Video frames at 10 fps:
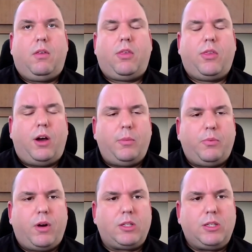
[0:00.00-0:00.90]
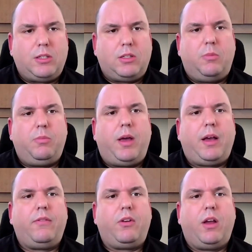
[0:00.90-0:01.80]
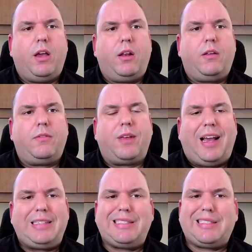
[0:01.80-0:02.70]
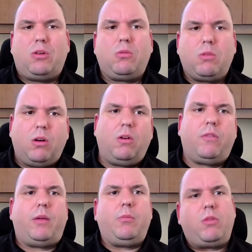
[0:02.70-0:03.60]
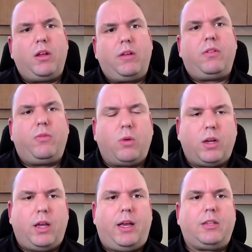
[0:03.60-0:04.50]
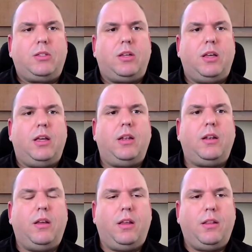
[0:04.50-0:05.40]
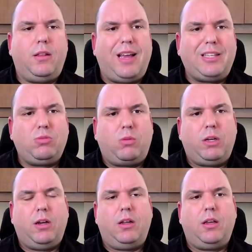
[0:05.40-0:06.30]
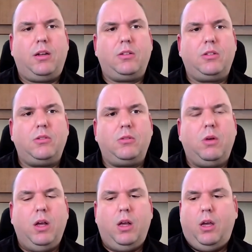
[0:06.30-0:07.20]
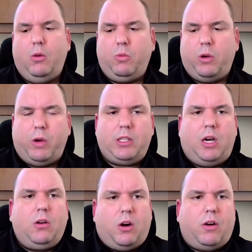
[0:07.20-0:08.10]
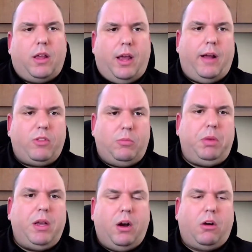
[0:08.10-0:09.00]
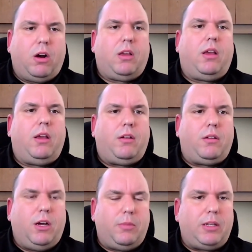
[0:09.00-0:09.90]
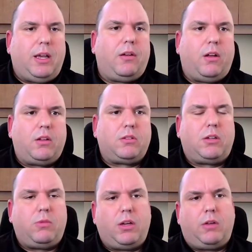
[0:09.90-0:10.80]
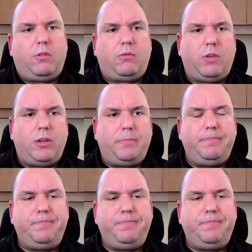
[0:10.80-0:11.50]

thought process in the back of your head of I just don't know if I believe the forecast. And and that's where we kind of get into when we don't already have the big hurricane coming down on us like we had with Rita.